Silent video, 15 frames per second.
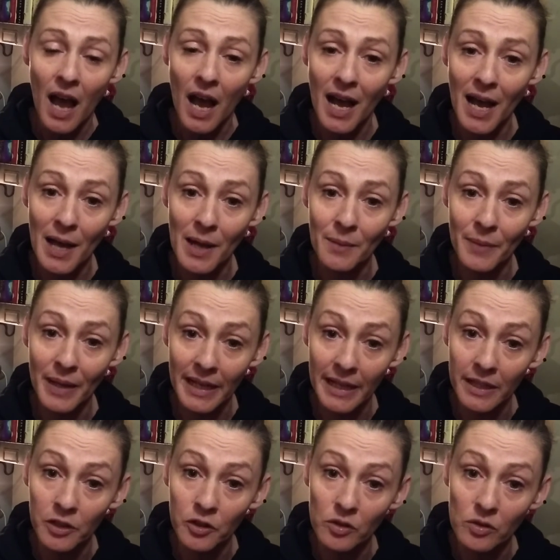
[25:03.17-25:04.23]

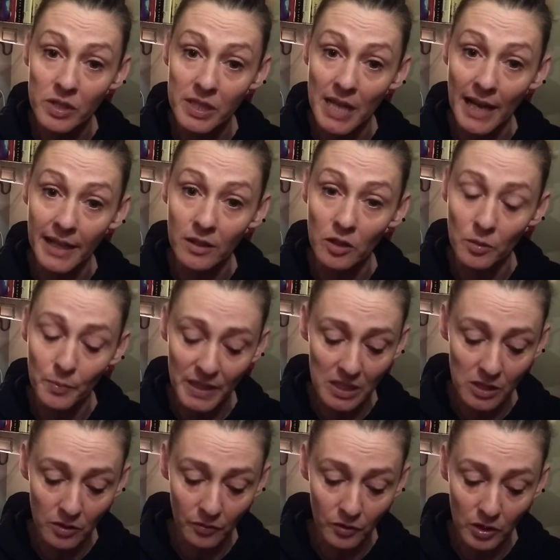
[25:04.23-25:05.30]
and a new cycle,
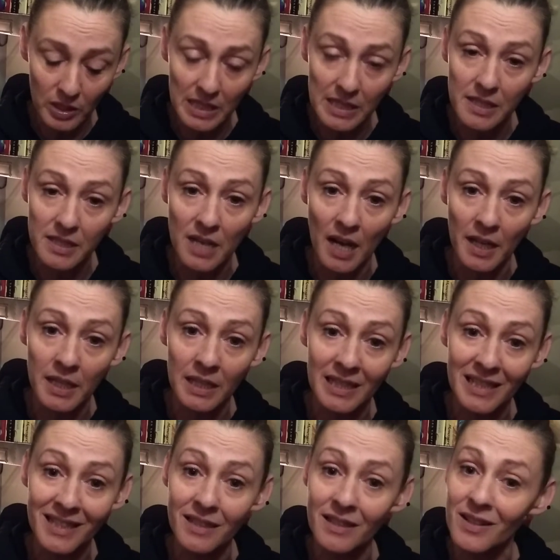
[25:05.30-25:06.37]
because if you get stuck
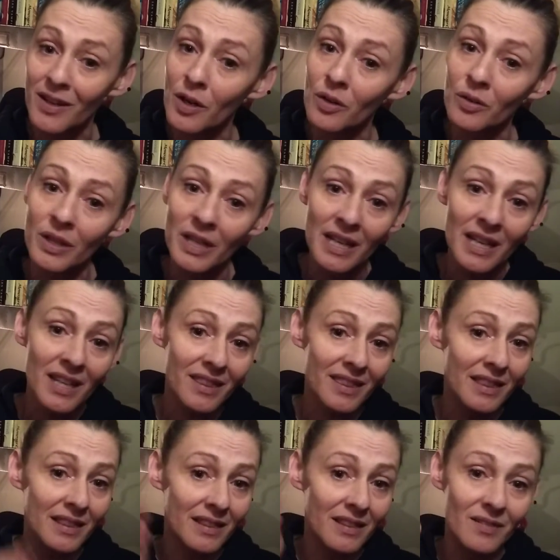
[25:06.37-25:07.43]
in ego,
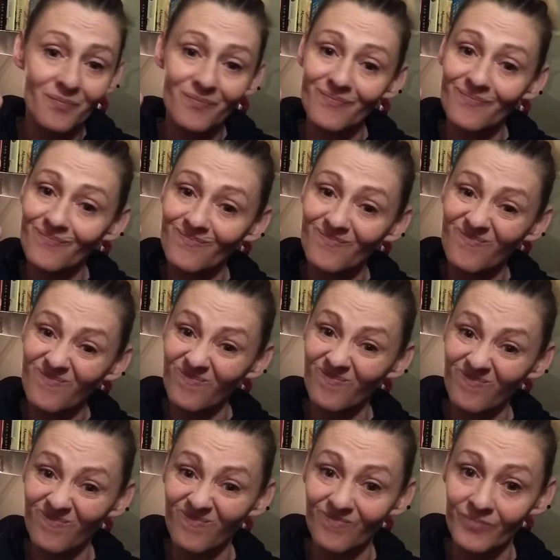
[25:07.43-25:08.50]

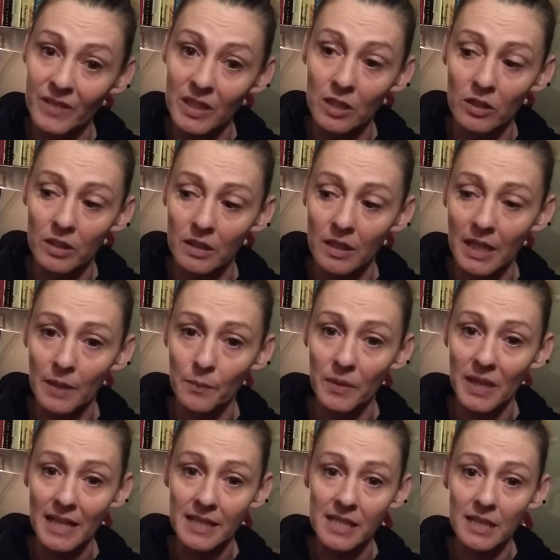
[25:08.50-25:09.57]

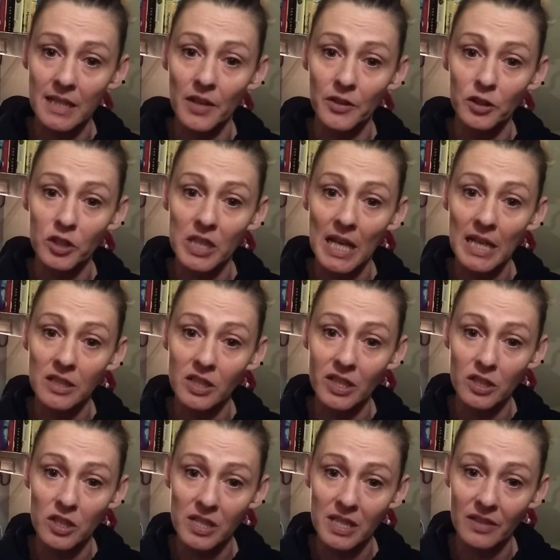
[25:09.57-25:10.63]
that's another 10
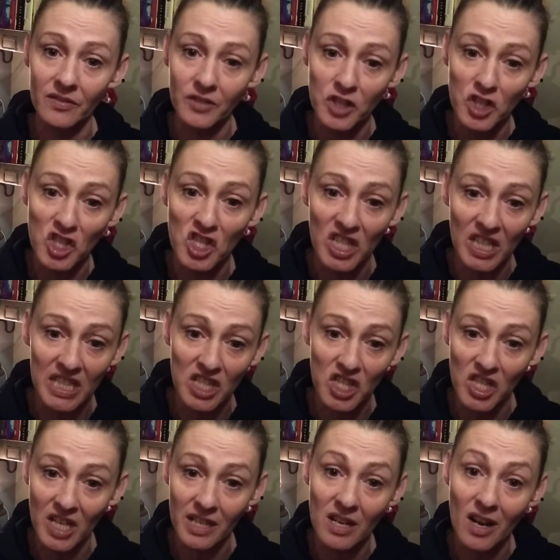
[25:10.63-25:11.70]
years of shitty
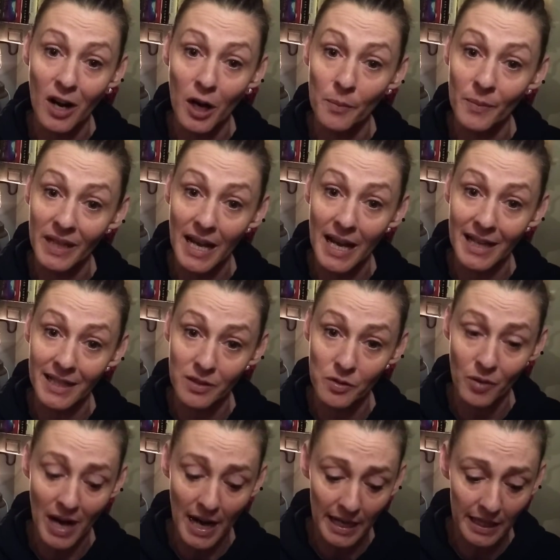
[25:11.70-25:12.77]
shit karma, guys,
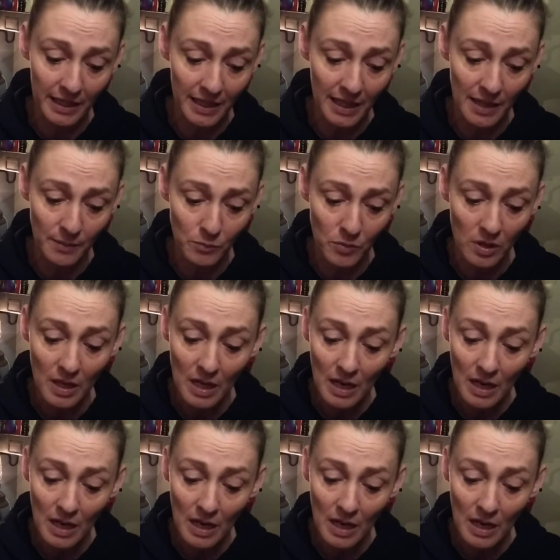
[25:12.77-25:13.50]
right? And I'm